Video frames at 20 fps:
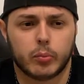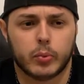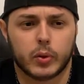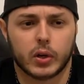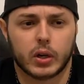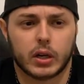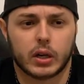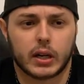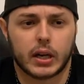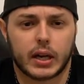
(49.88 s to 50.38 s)

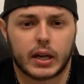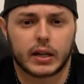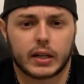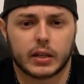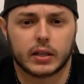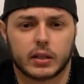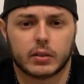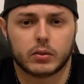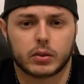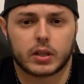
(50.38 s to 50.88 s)
But
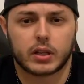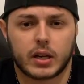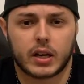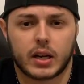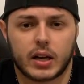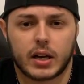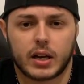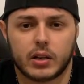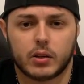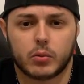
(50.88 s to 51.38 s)
I
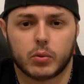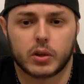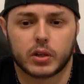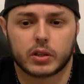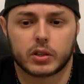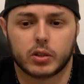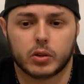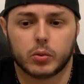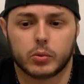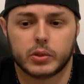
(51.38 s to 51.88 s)
kind of
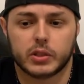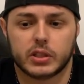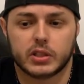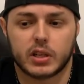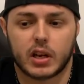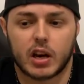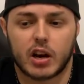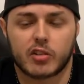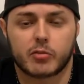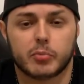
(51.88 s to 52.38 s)
want to go with
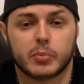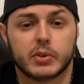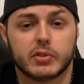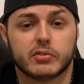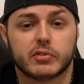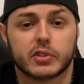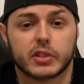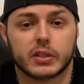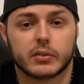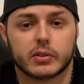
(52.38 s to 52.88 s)
the
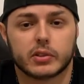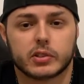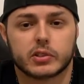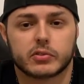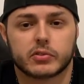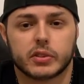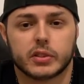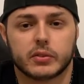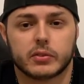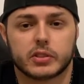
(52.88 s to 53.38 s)
offbeat
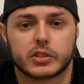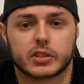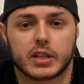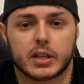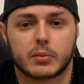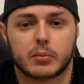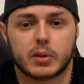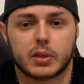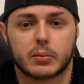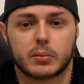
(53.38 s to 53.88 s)
flavors
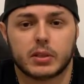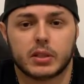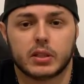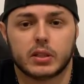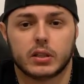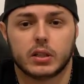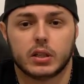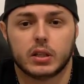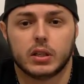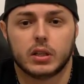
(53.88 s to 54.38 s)
that
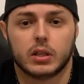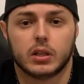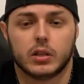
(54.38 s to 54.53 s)
maybe